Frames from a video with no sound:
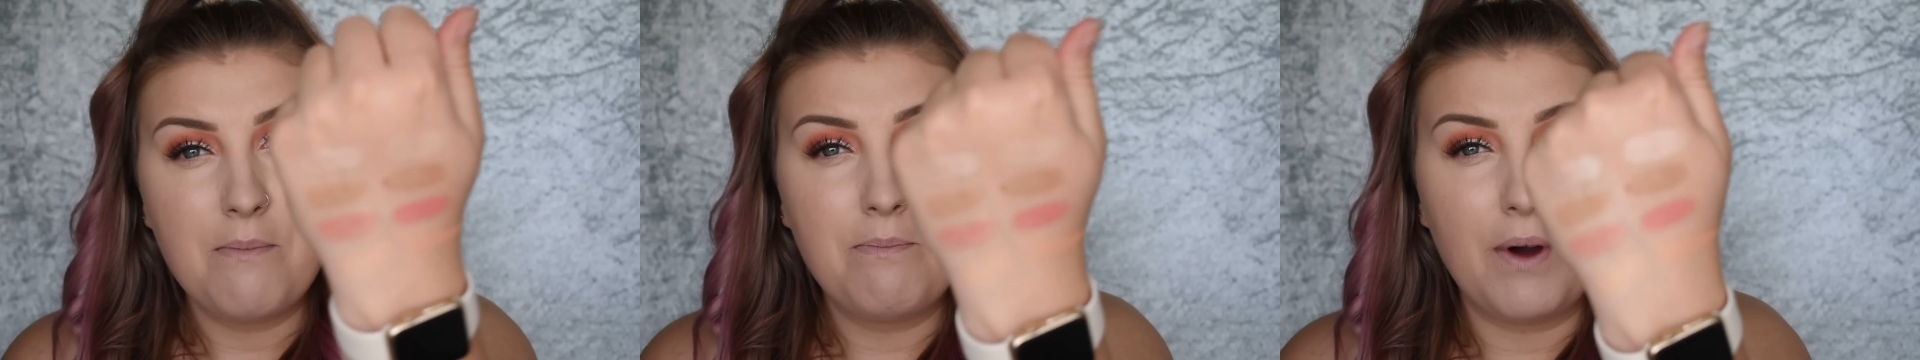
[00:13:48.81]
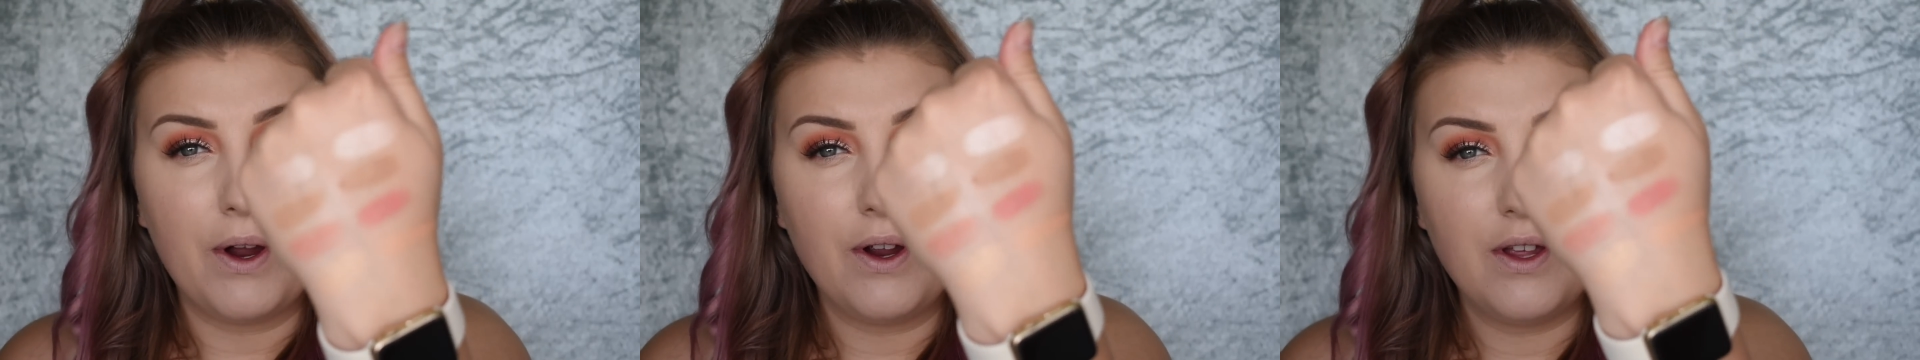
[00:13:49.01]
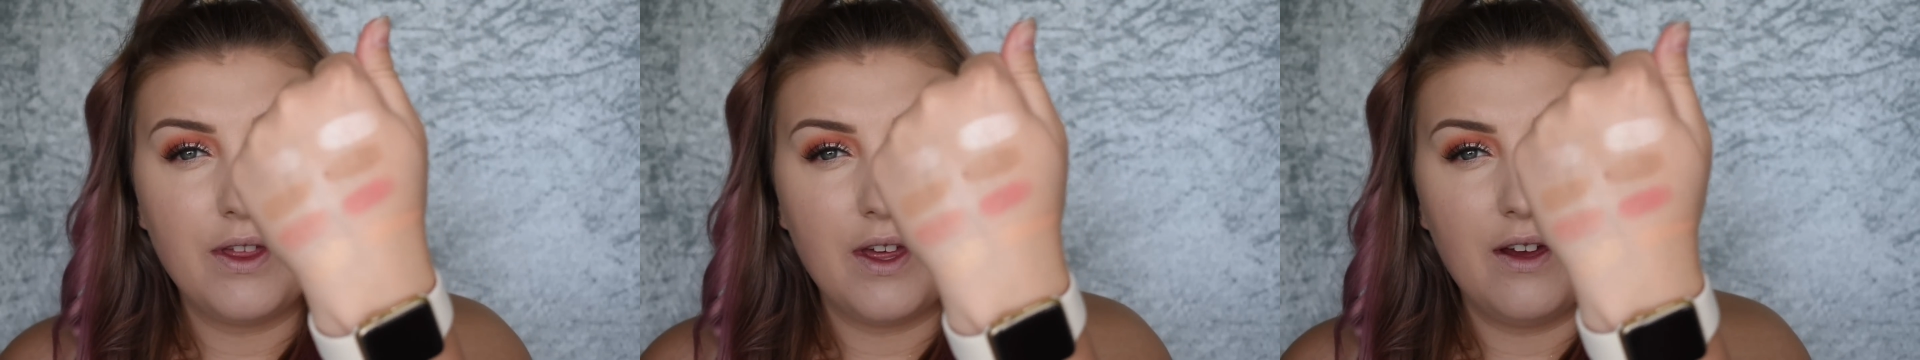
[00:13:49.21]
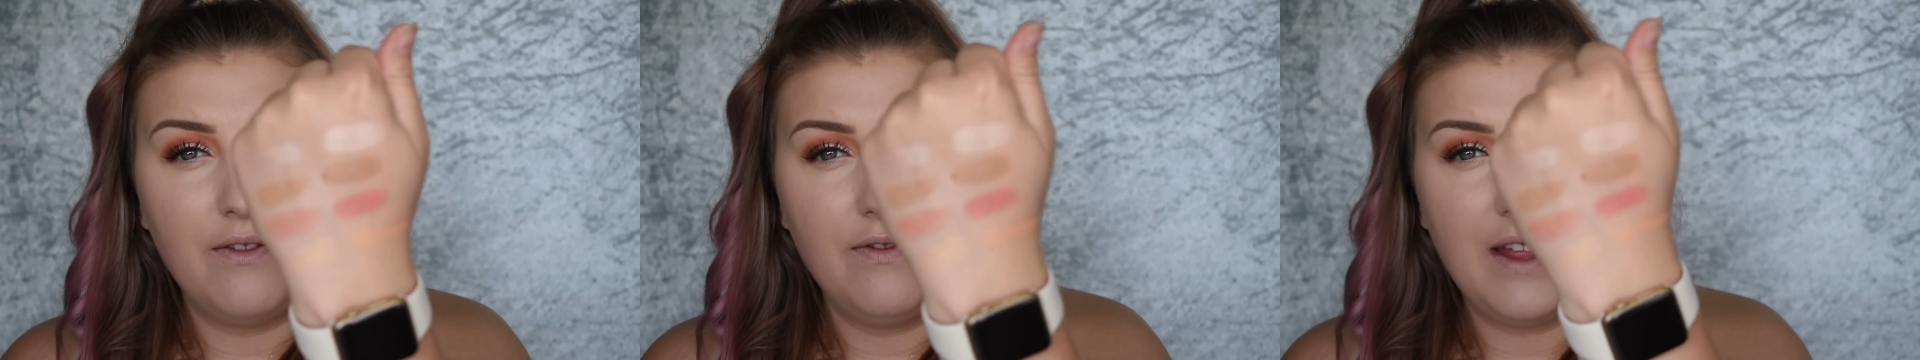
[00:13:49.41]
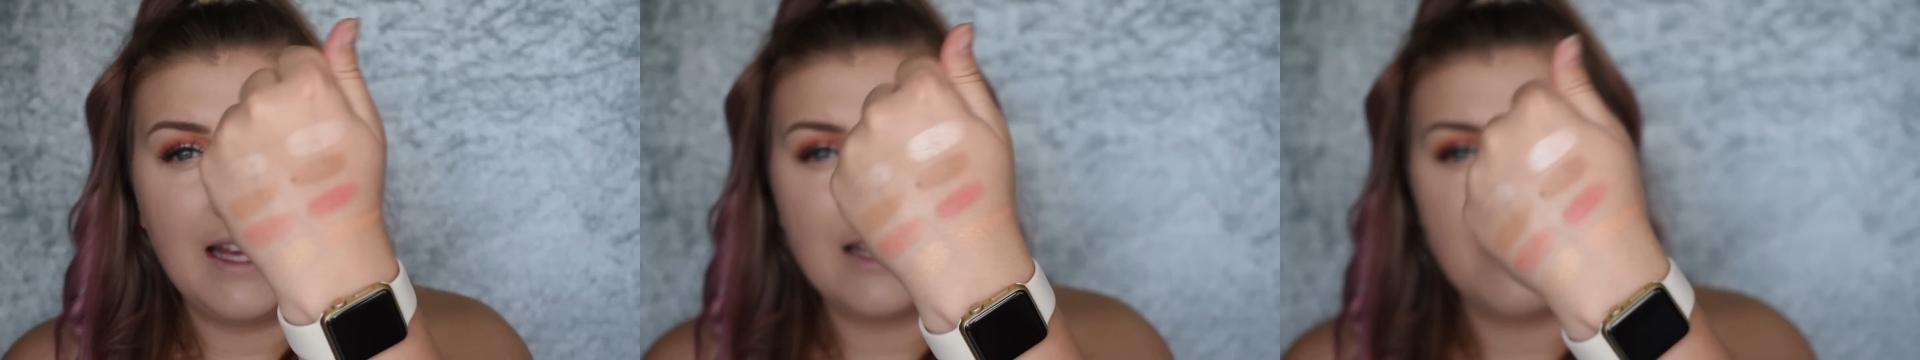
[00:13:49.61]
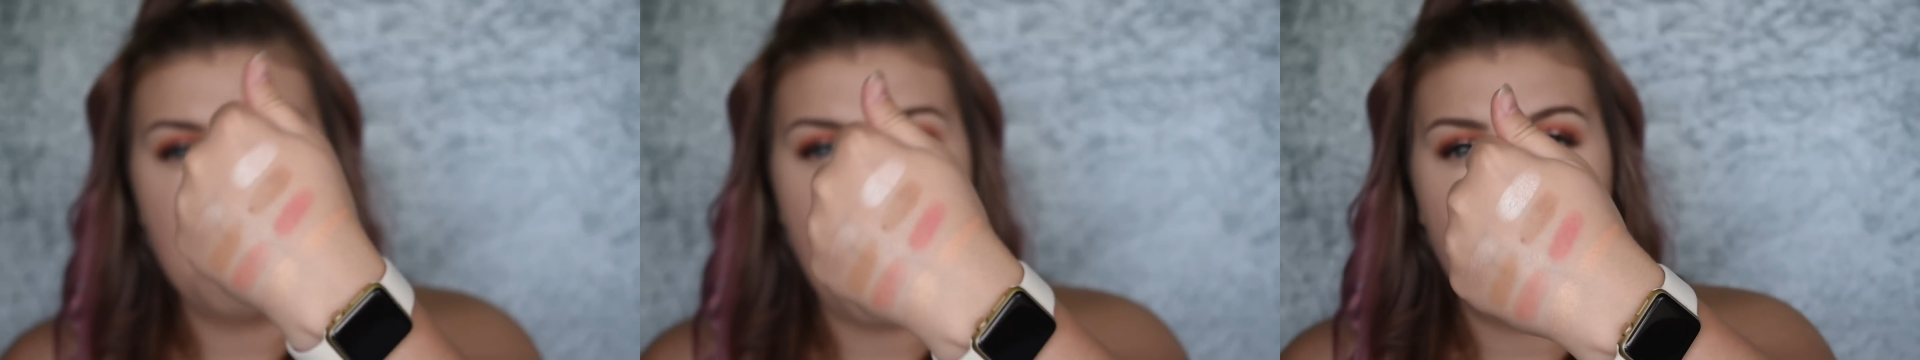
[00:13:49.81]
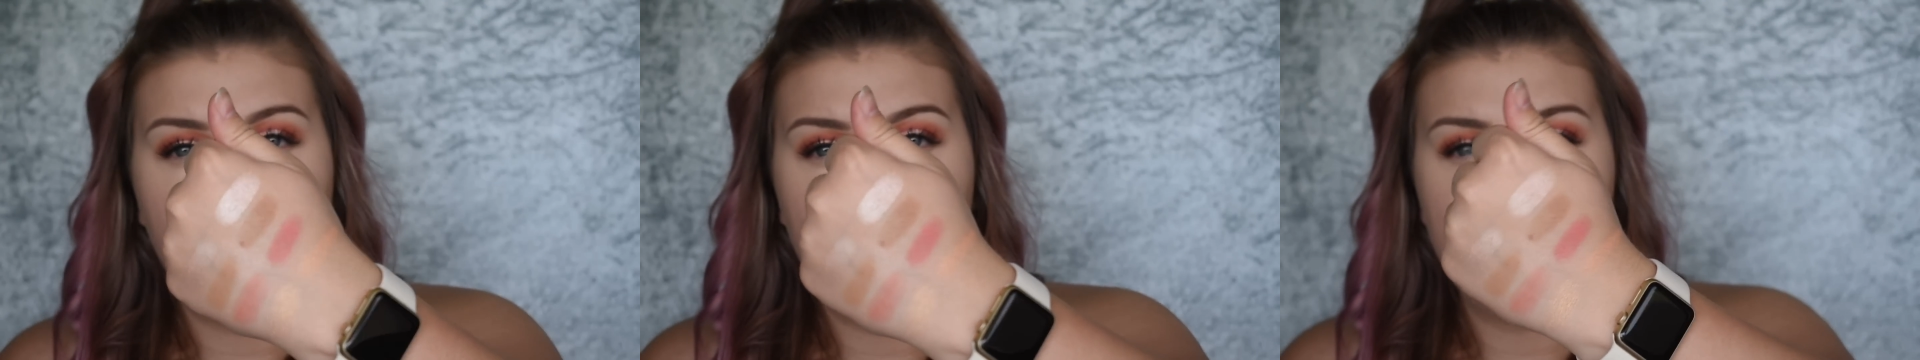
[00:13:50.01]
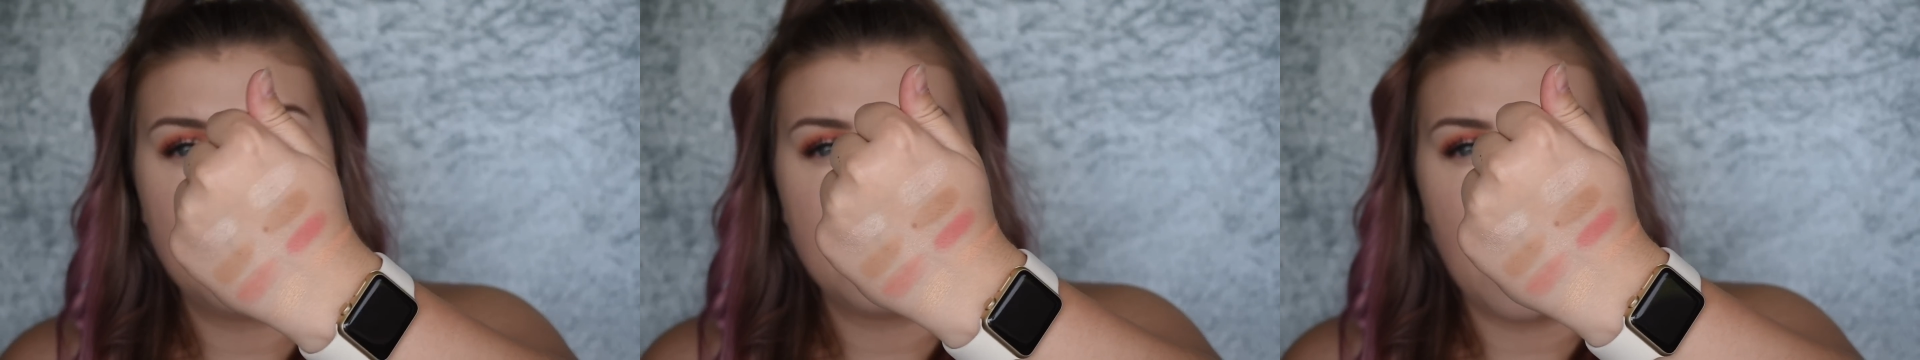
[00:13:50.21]
Both of these
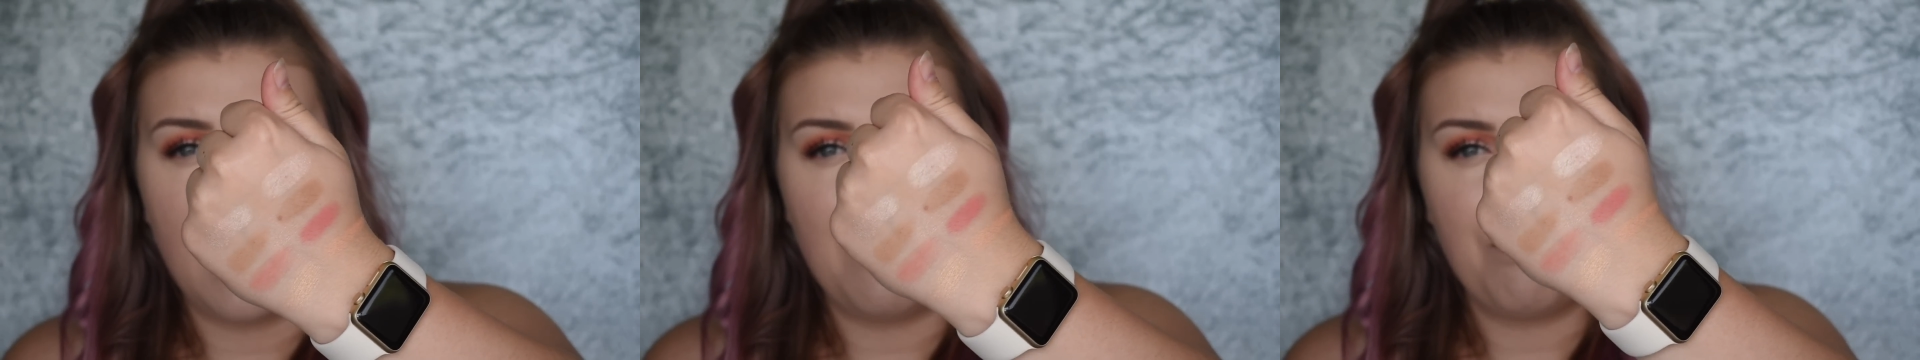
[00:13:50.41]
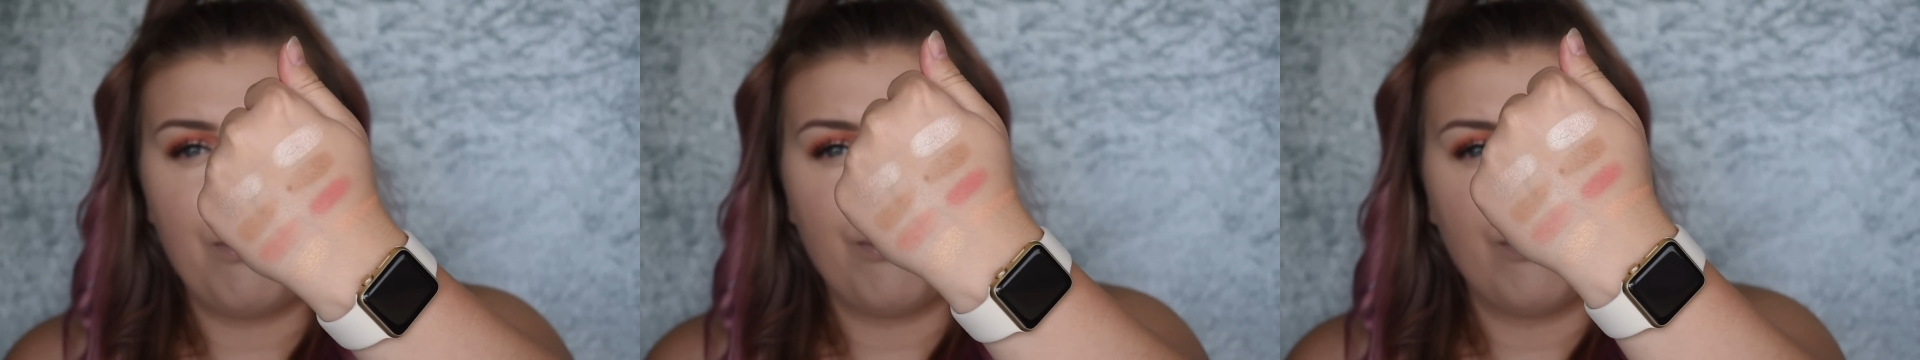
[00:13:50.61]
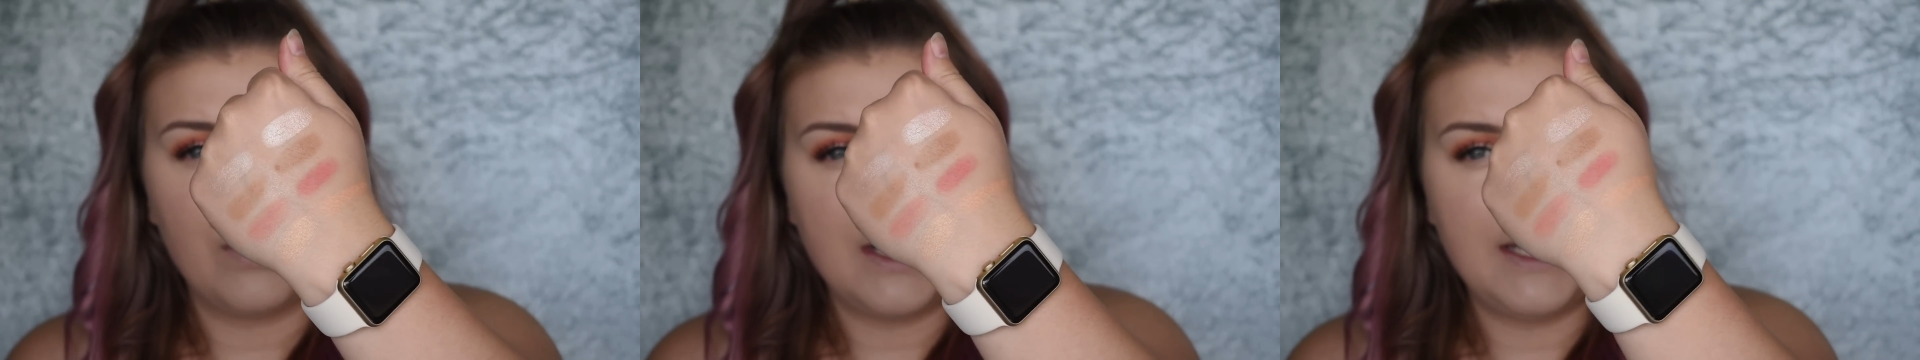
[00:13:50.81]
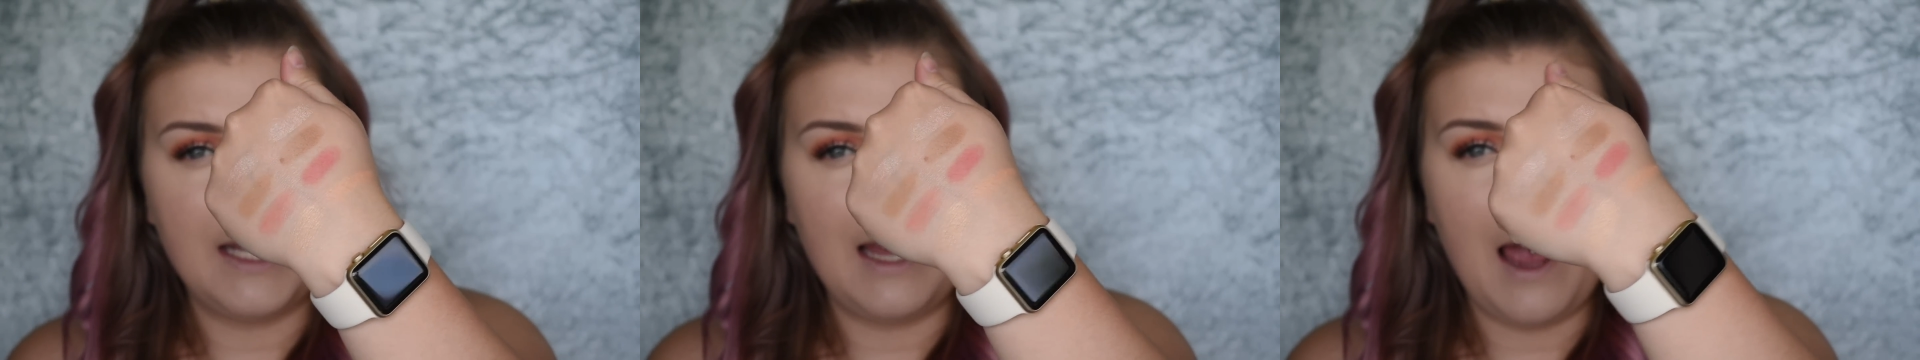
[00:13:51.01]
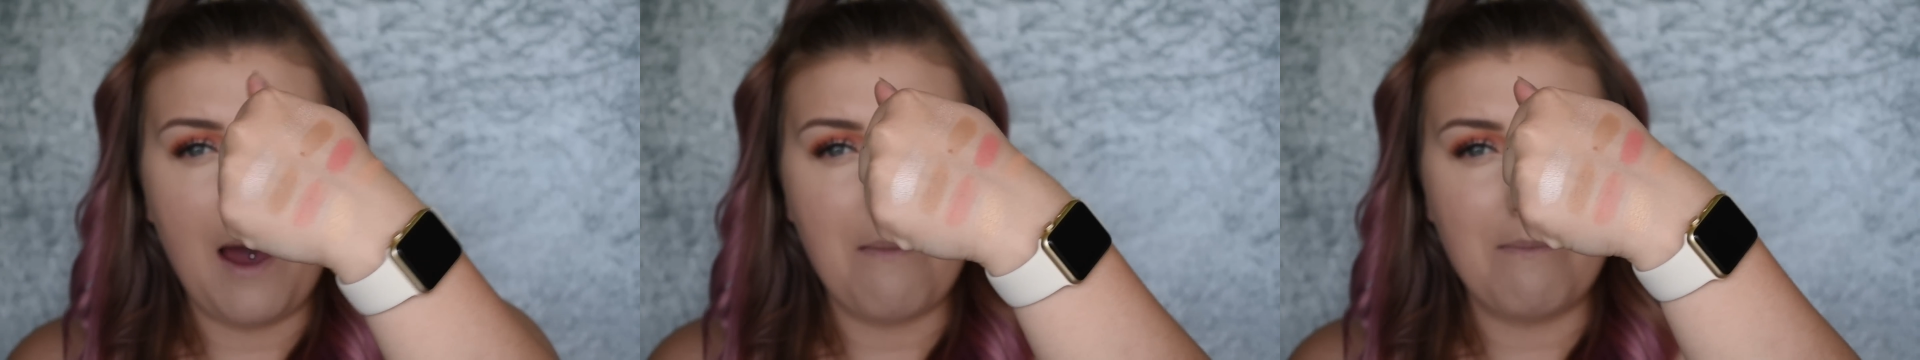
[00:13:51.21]
palettes are pretty